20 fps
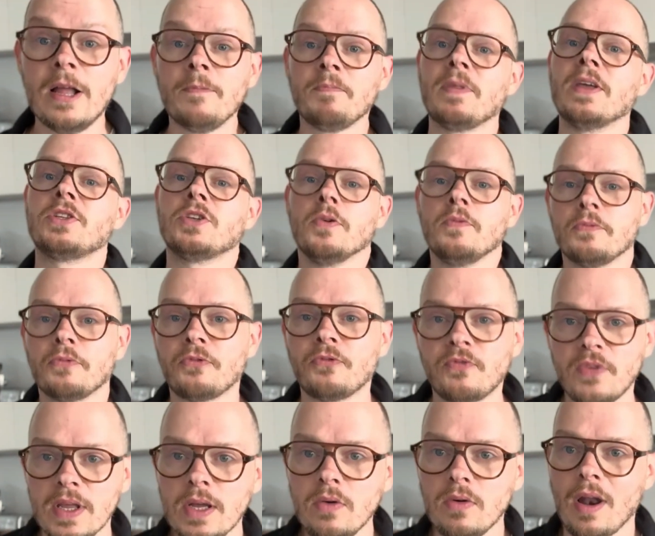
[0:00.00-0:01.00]
They don't
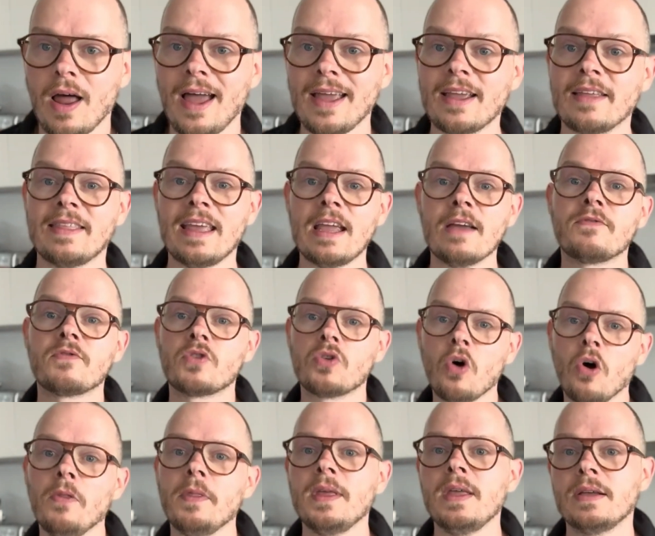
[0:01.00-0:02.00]
feel like they have got the